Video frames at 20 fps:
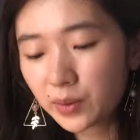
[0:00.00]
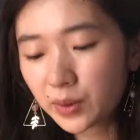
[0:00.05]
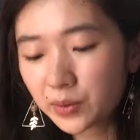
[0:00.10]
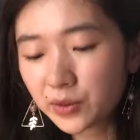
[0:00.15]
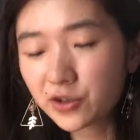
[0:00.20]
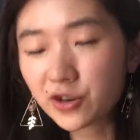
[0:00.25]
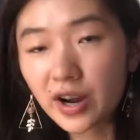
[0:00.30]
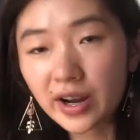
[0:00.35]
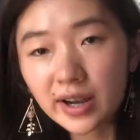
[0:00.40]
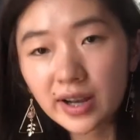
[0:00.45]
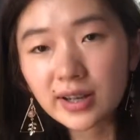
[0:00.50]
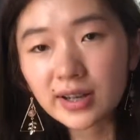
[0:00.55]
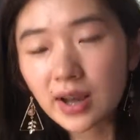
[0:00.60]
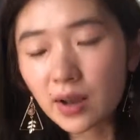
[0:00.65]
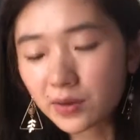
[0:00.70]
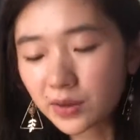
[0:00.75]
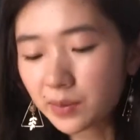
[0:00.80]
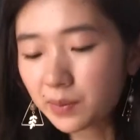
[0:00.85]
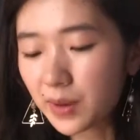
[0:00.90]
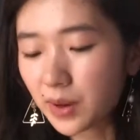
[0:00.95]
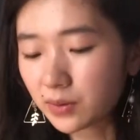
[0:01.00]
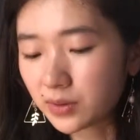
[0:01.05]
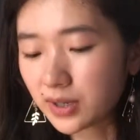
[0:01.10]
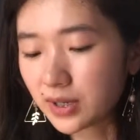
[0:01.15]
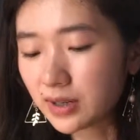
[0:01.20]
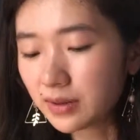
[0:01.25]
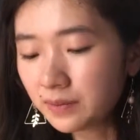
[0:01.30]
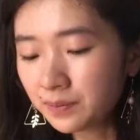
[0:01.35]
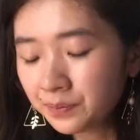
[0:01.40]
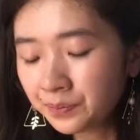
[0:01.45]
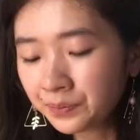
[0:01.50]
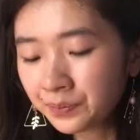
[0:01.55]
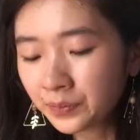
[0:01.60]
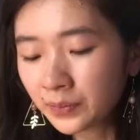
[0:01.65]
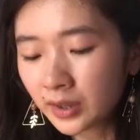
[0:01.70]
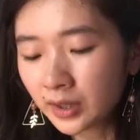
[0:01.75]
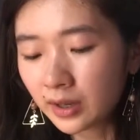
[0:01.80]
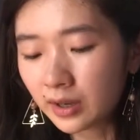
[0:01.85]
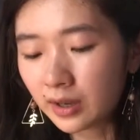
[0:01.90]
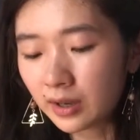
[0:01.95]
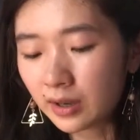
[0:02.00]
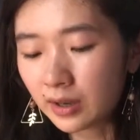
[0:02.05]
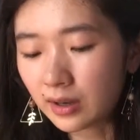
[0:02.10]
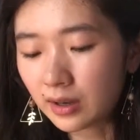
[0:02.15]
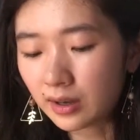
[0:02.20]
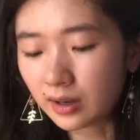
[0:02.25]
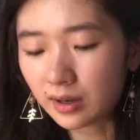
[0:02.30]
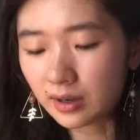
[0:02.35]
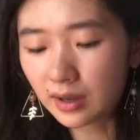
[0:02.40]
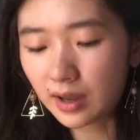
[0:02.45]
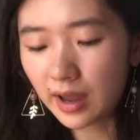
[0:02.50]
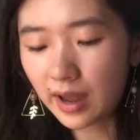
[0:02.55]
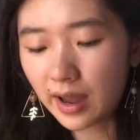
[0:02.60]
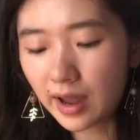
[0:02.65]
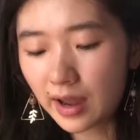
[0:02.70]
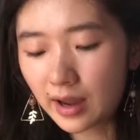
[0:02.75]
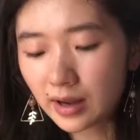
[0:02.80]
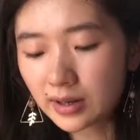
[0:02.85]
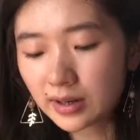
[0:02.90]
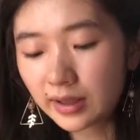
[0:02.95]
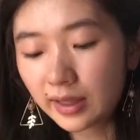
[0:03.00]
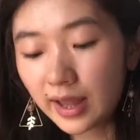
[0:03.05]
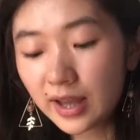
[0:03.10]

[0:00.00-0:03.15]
we were trekking down the mountain. And